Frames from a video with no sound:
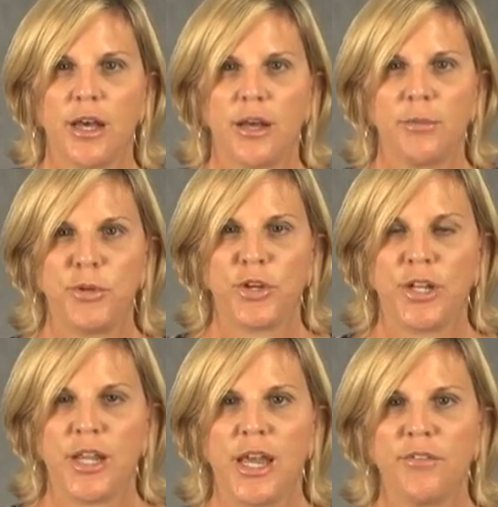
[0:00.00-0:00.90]
You're
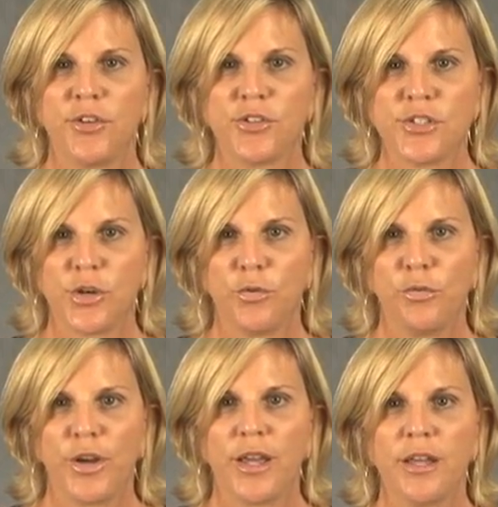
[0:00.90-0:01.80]
going to have your
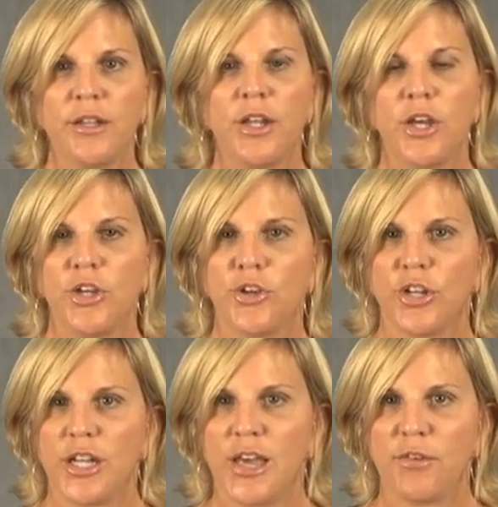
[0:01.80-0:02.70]
Zofran, you're
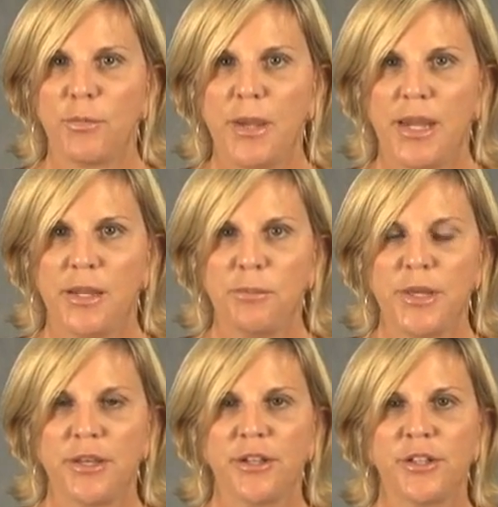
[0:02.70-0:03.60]
going to have a pain
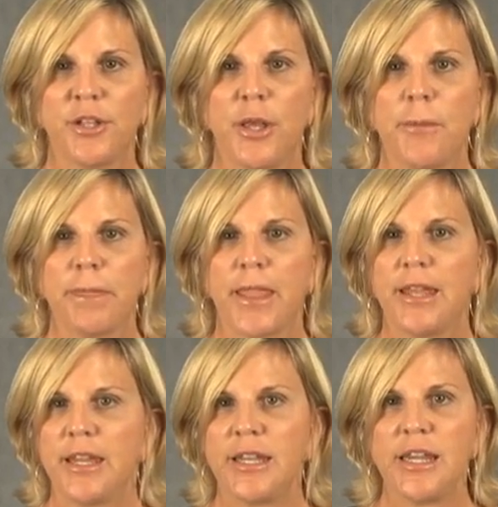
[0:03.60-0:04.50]
pill,
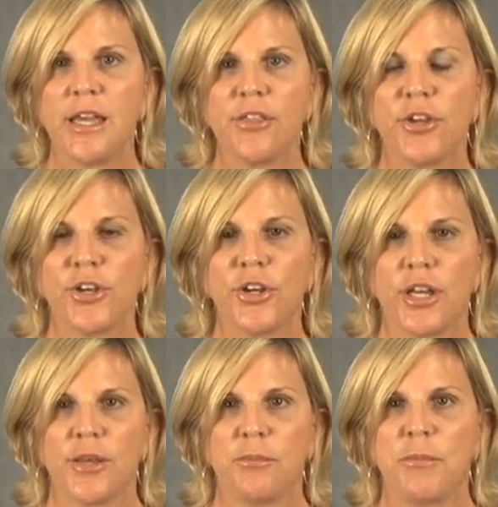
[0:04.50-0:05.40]
and any other
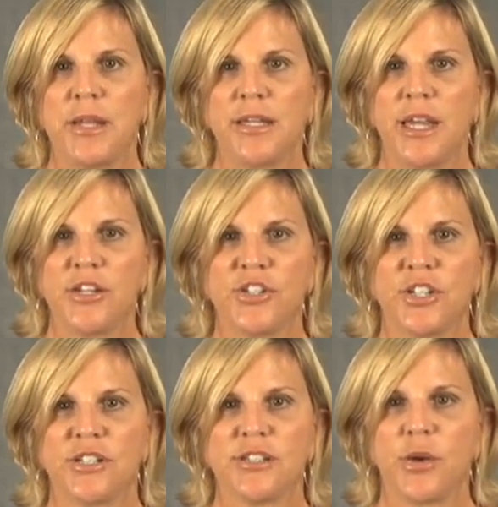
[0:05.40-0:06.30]

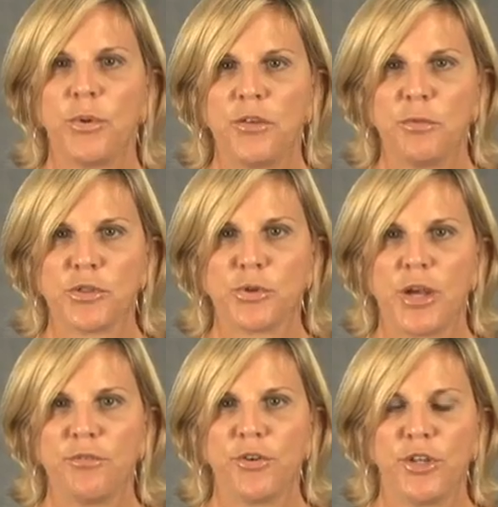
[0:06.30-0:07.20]
medications that we have
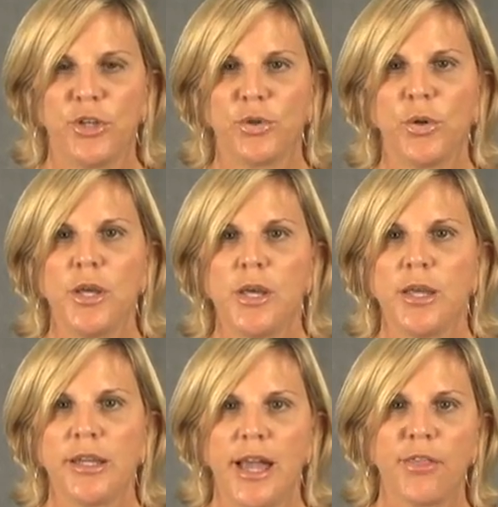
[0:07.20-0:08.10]
prescribed for you.
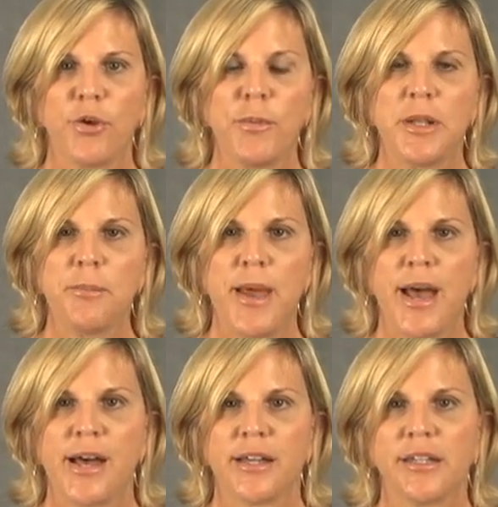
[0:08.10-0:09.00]
Gather them in a
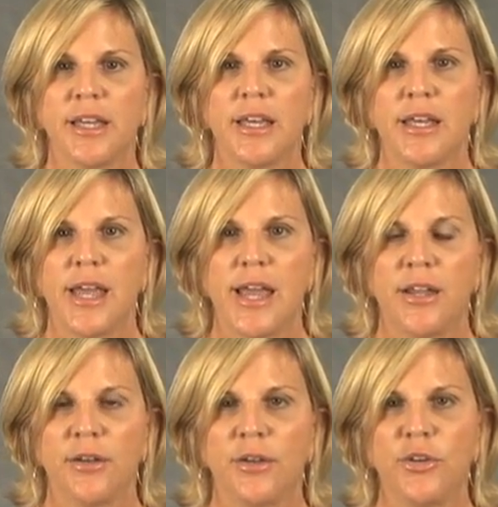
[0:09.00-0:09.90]
bag,
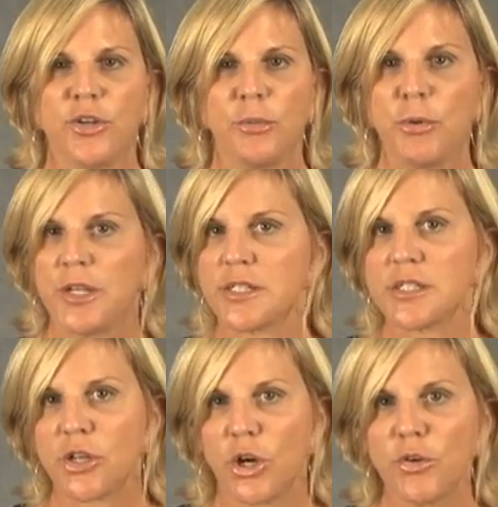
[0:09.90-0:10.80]
and you can bring a
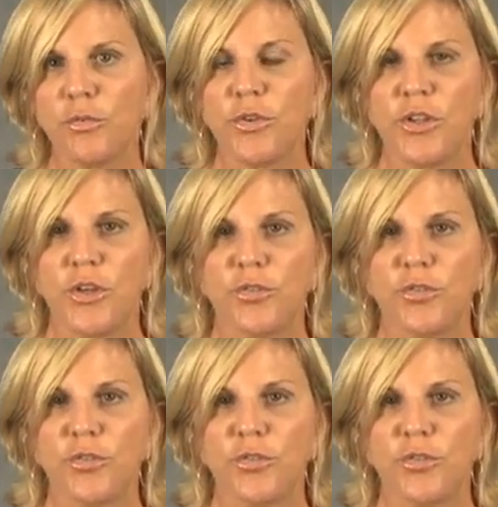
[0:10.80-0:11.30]
scarf with you